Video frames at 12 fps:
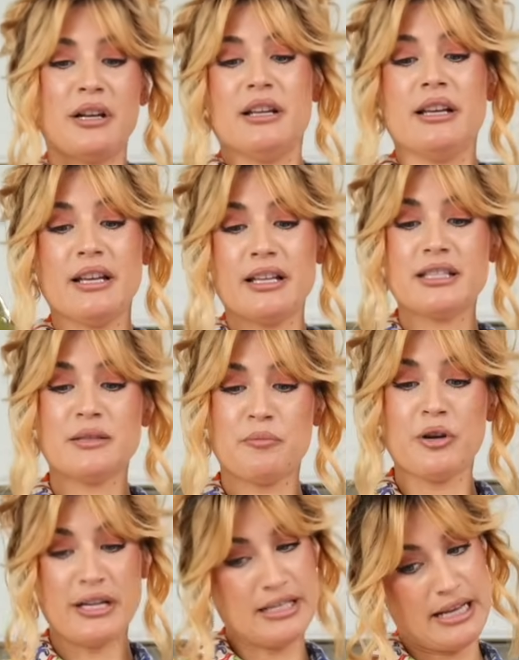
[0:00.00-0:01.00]
but it's
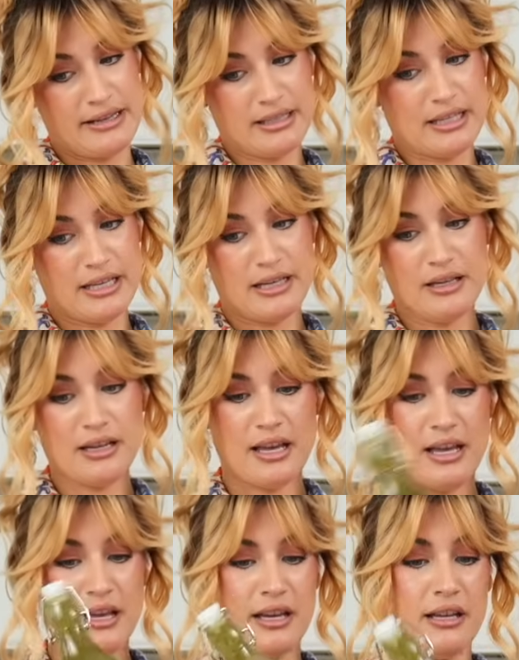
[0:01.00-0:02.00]
pretty tasty,
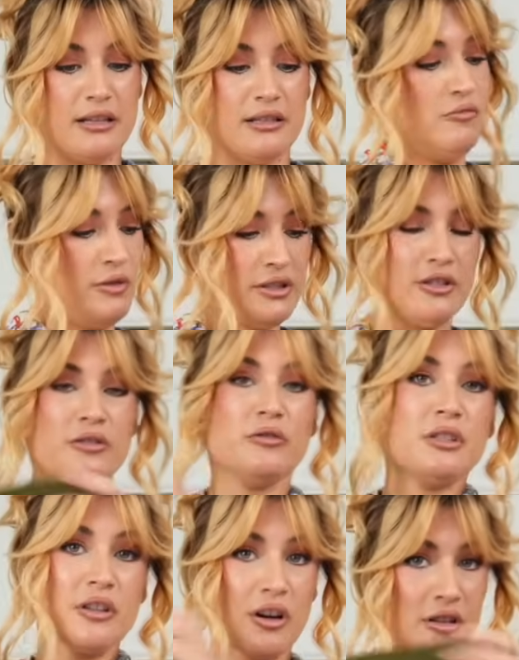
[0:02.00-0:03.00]
and once you
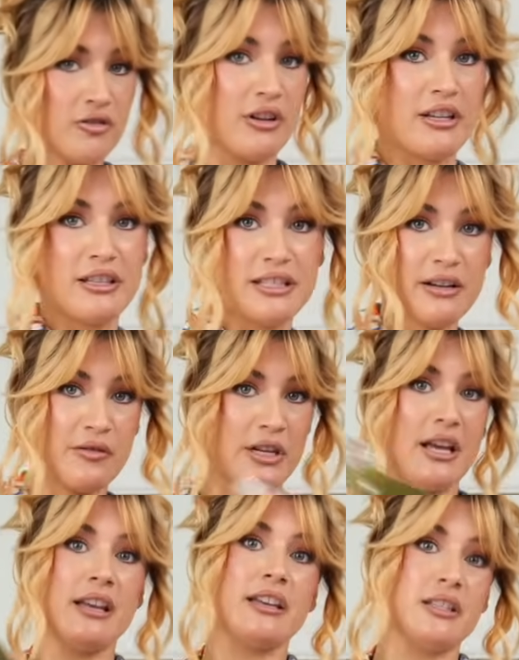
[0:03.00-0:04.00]
start drinking this every
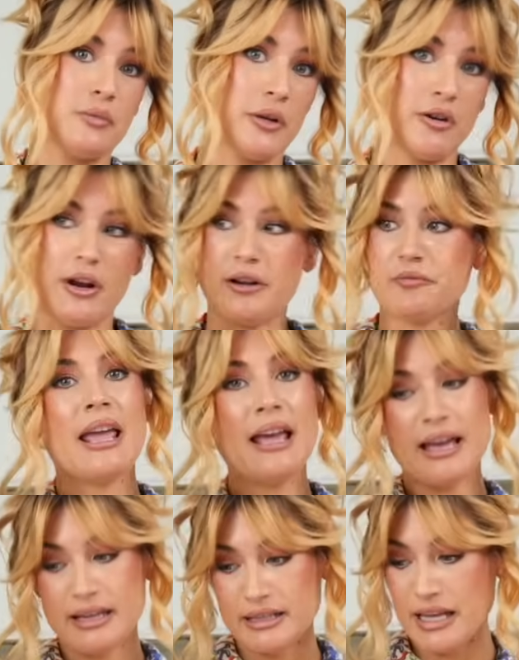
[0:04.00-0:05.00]
day, it's pretty great.
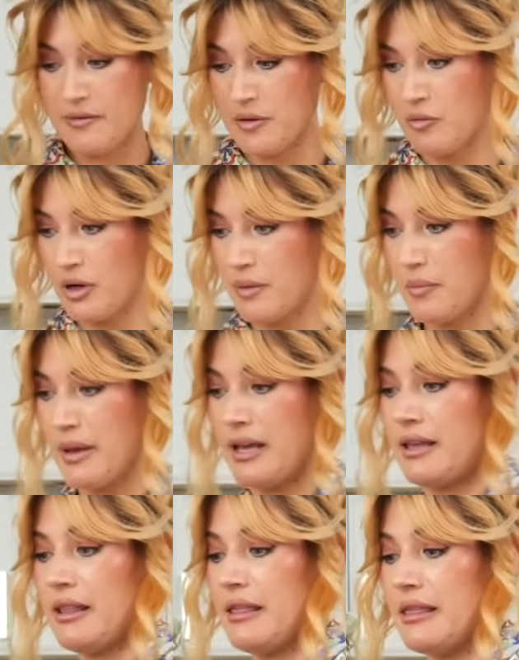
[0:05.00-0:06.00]
And if you want to
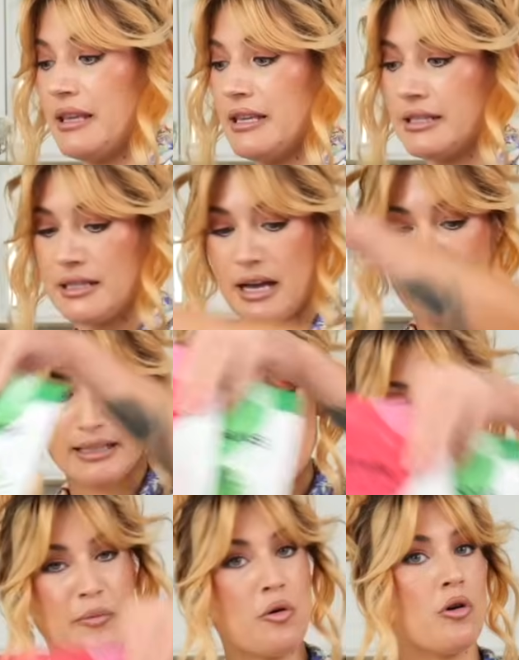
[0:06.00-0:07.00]
pick these guys
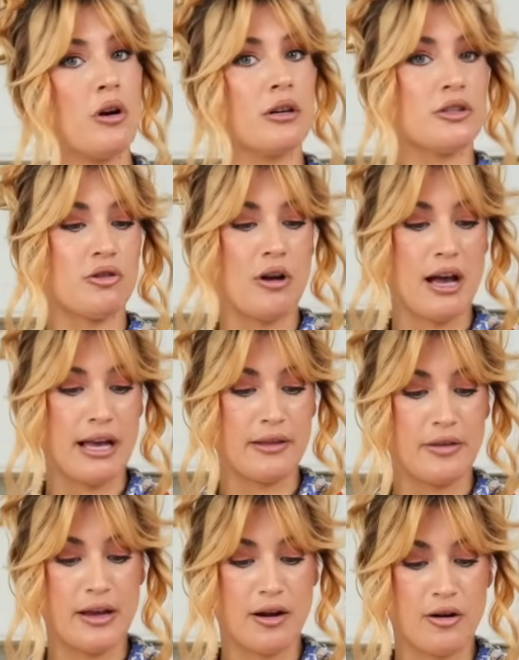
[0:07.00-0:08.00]
up or try
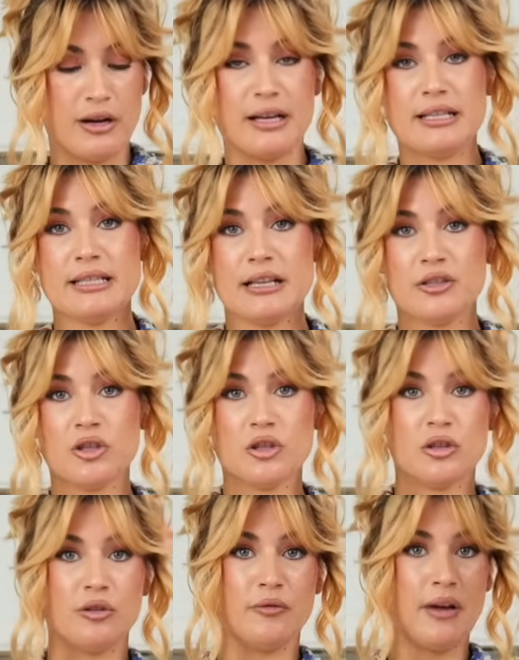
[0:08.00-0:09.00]
their
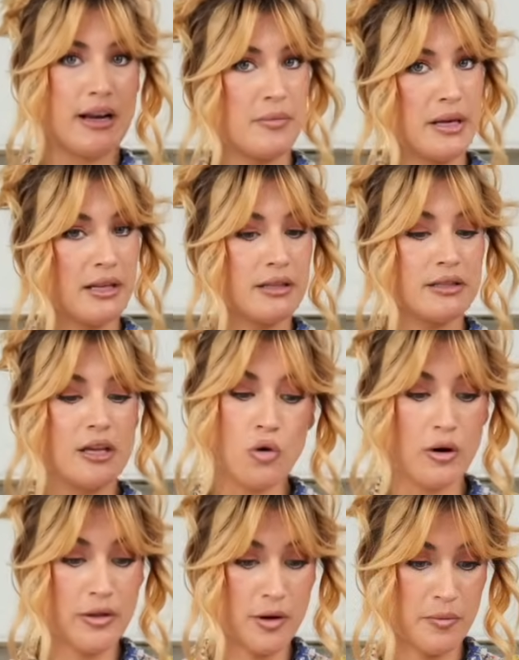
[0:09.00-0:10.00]
essential vitamins
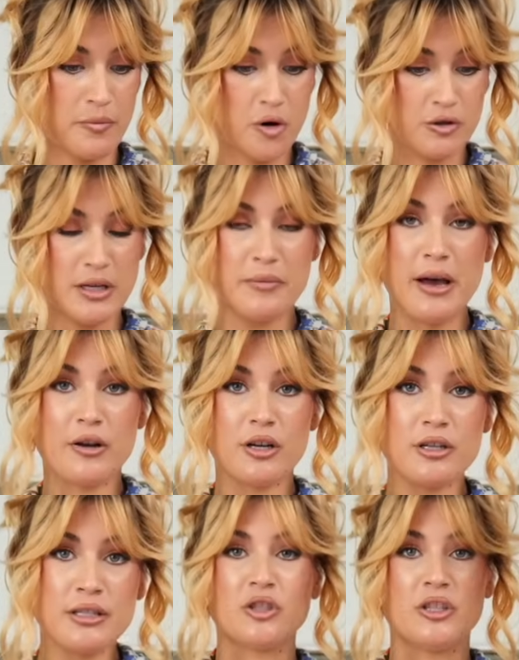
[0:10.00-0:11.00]
or their protein
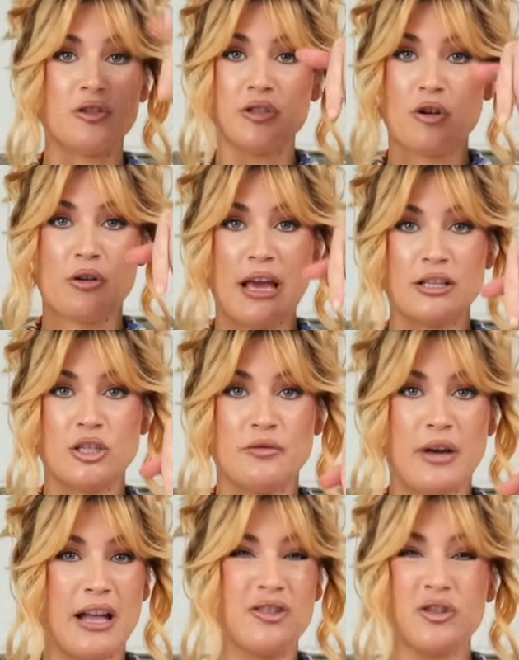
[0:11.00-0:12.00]
powders, just use code
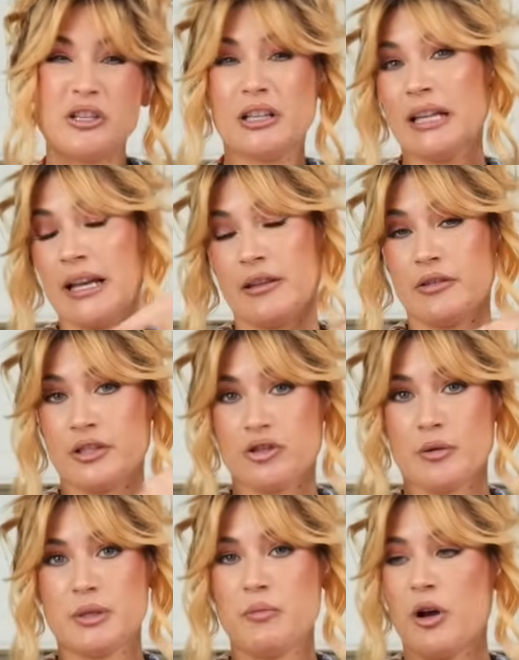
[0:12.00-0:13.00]
EDGYVEG. There's a link in the
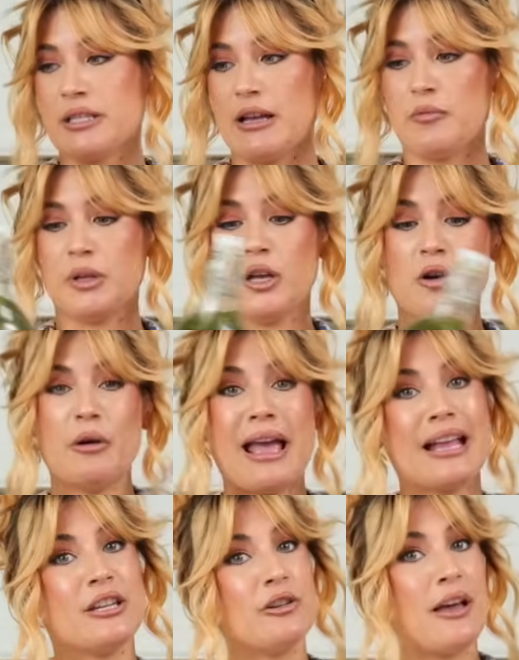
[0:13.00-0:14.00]
description box down below,
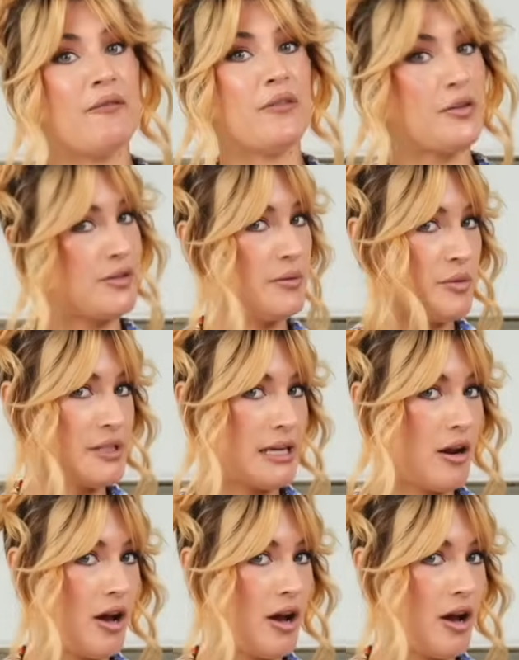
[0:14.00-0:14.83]
and you get 15%